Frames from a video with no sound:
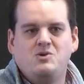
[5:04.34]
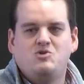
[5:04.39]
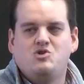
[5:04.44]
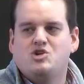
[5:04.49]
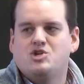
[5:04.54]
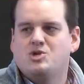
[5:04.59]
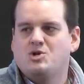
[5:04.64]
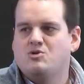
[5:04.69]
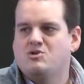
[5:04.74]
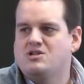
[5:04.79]
You
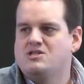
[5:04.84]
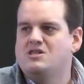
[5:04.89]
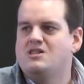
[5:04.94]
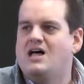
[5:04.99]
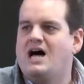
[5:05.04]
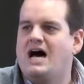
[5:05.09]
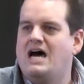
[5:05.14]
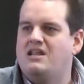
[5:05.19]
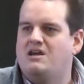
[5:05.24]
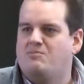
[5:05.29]
just heard a
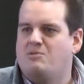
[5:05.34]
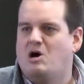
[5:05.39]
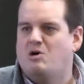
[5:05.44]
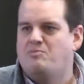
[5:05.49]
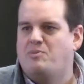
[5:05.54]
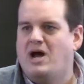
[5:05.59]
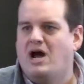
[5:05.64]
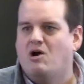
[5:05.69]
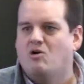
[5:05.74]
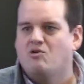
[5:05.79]
lot
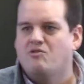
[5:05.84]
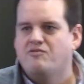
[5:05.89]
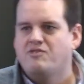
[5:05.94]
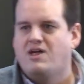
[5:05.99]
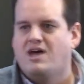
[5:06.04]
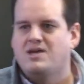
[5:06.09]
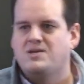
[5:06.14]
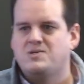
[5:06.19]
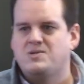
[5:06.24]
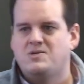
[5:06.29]
about
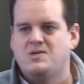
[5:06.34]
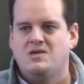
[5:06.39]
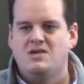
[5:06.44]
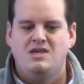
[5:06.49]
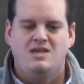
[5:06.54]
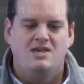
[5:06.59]
PowerFlex,